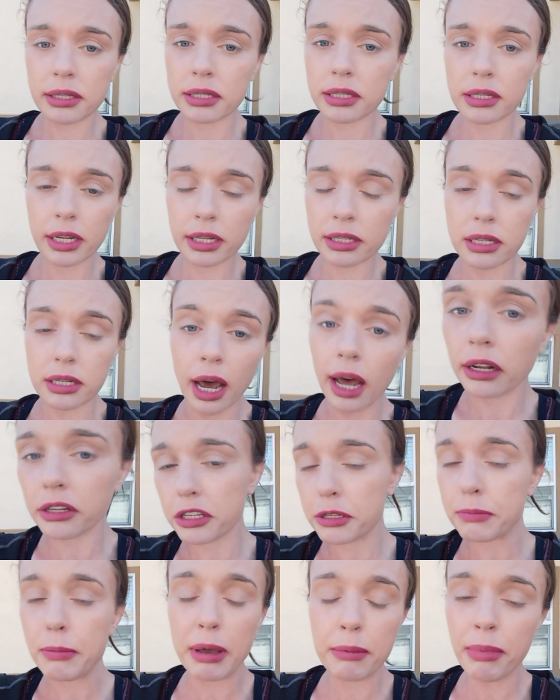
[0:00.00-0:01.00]
It's not
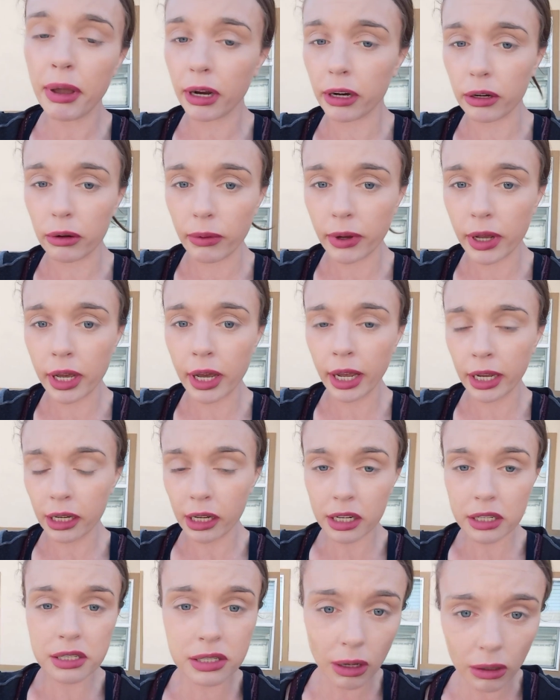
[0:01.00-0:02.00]
just my paranoia. I got
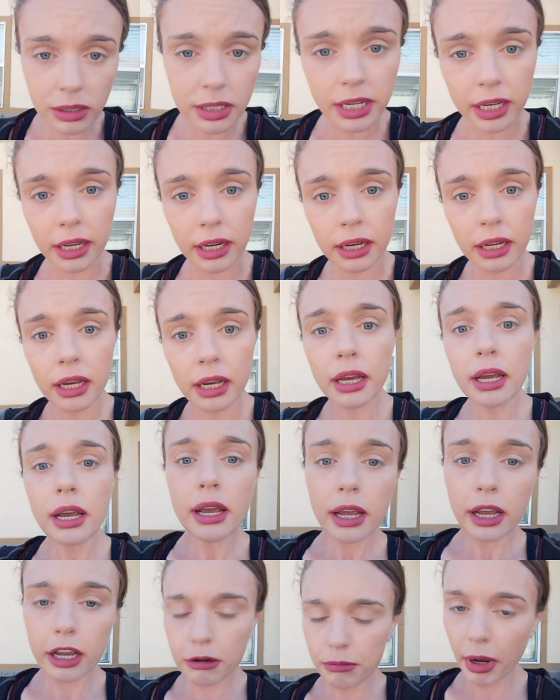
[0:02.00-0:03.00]
assaulted
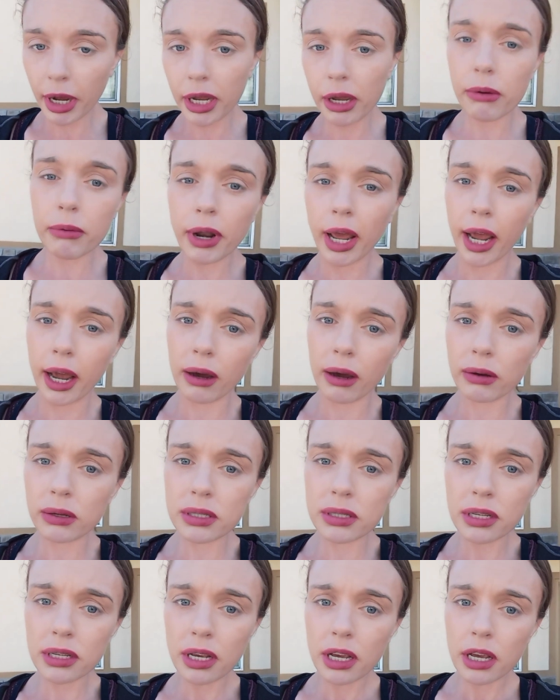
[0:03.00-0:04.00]
in my own house.